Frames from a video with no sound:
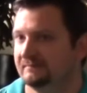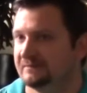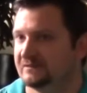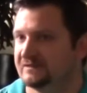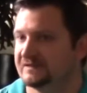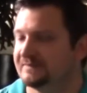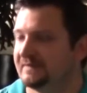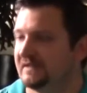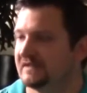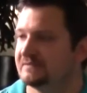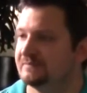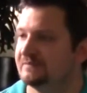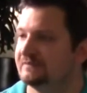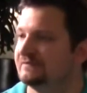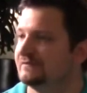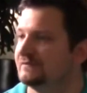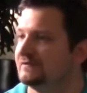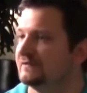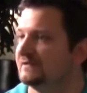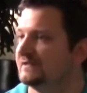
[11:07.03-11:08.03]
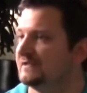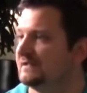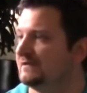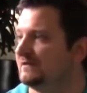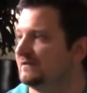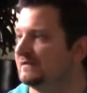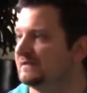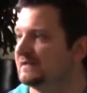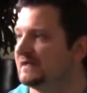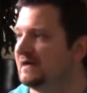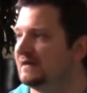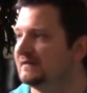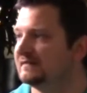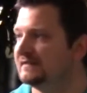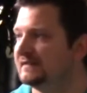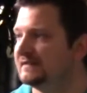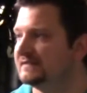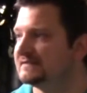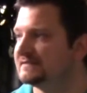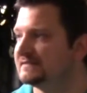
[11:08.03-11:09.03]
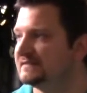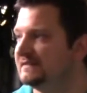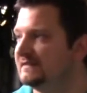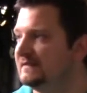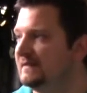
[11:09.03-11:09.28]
responsible for are the contents.